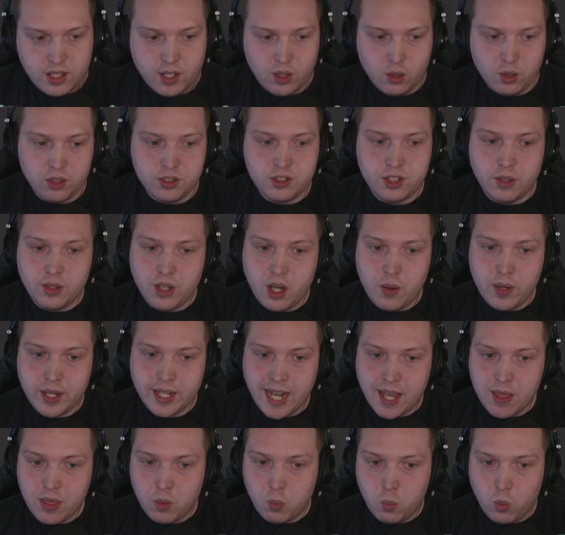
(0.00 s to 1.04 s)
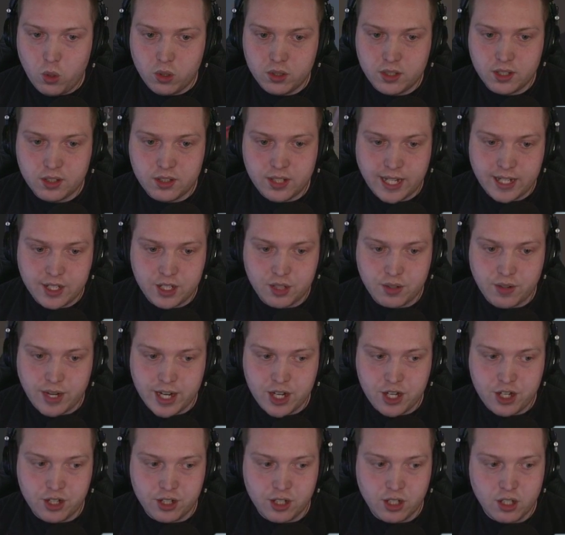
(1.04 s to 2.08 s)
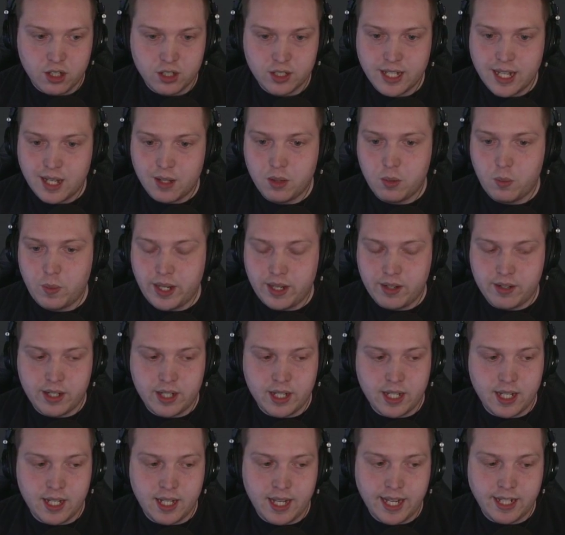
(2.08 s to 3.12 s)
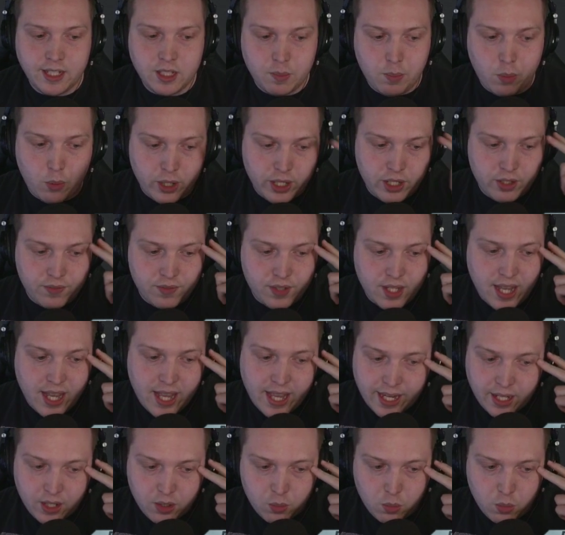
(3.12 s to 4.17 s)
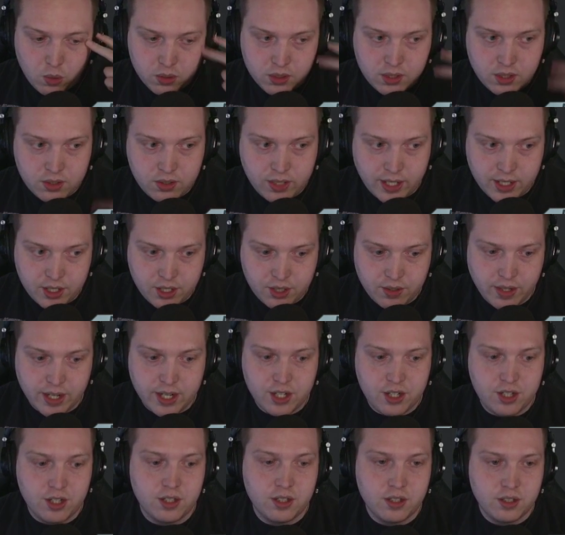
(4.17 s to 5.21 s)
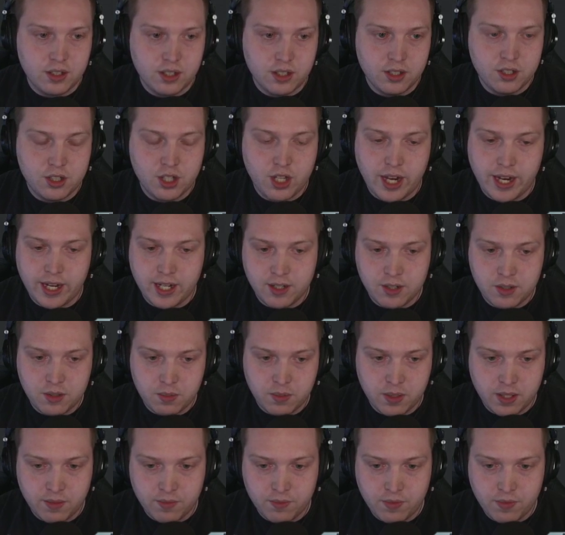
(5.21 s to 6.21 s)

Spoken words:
Also note again the water saturation. Look, now that we're in a later point of day, the water saturation has changed with